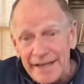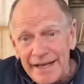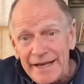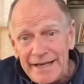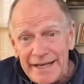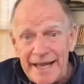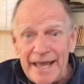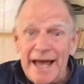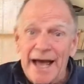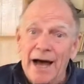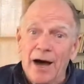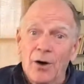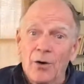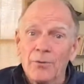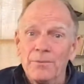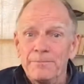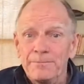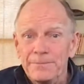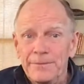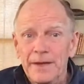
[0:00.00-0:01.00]

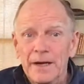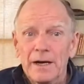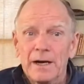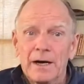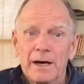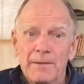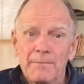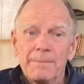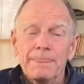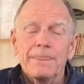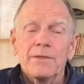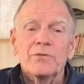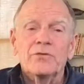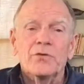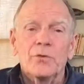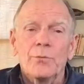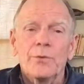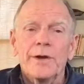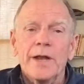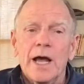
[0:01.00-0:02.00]
Anyhow,
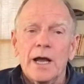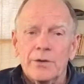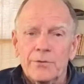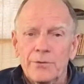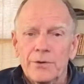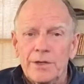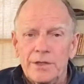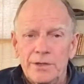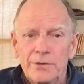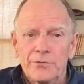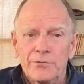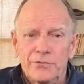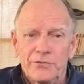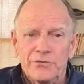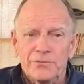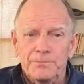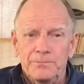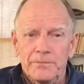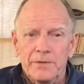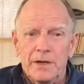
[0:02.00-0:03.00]
so we're not going to
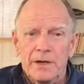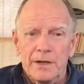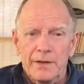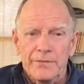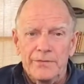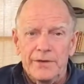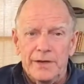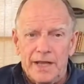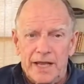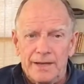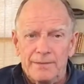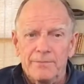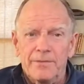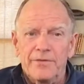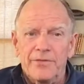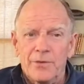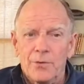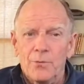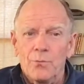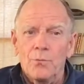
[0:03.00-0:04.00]
use the name
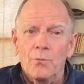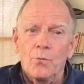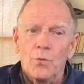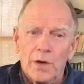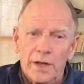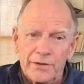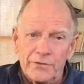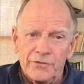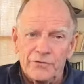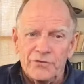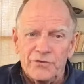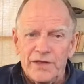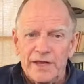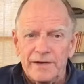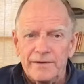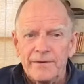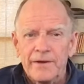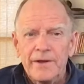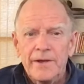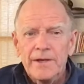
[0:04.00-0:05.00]
of the ones
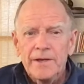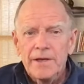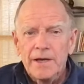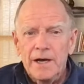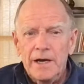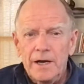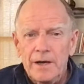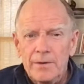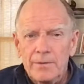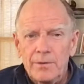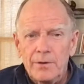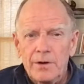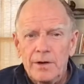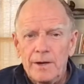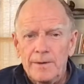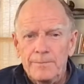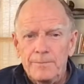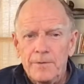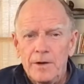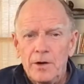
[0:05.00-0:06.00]
that
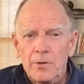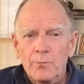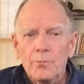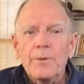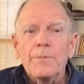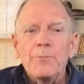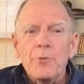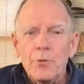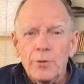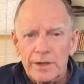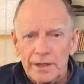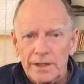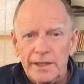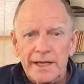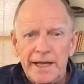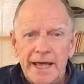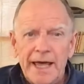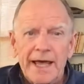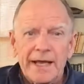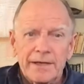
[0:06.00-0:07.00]

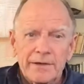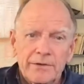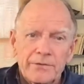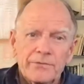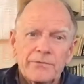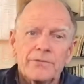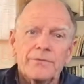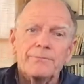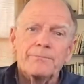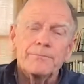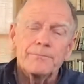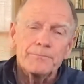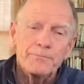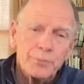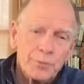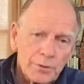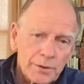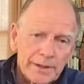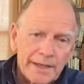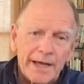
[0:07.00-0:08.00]
reportedly hadn't
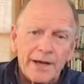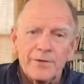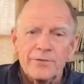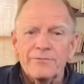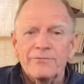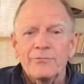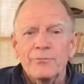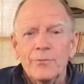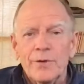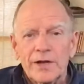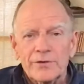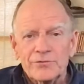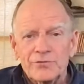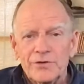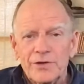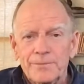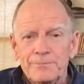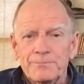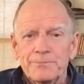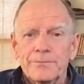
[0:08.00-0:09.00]
pulled out of
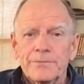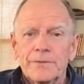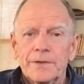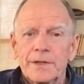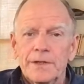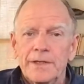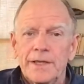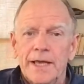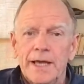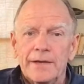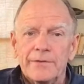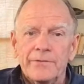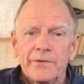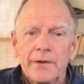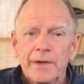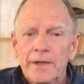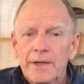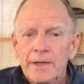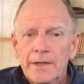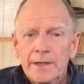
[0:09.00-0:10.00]
Russia yet.
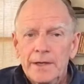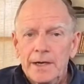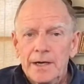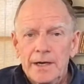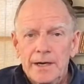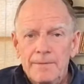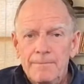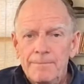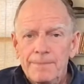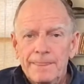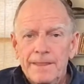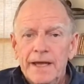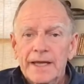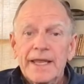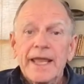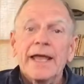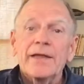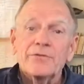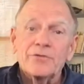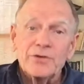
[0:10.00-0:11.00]
I
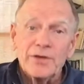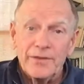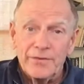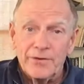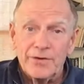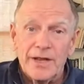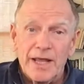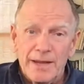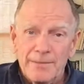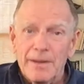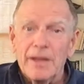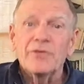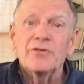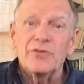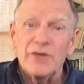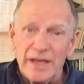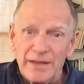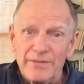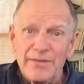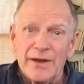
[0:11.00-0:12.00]
can't say their name. I'll
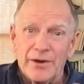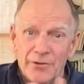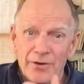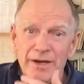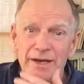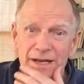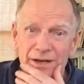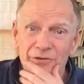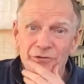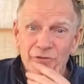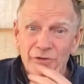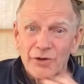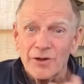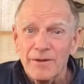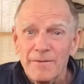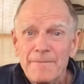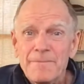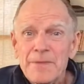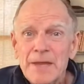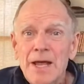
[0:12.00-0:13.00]
say their
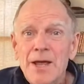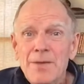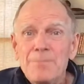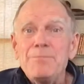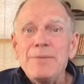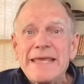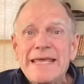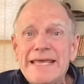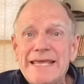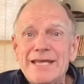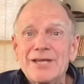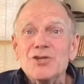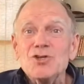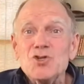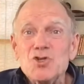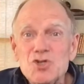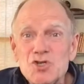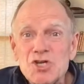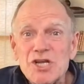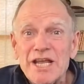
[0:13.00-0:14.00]
initial,
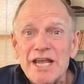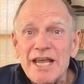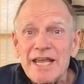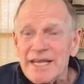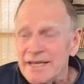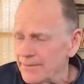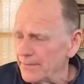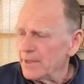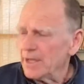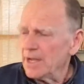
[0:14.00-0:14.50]
P&G.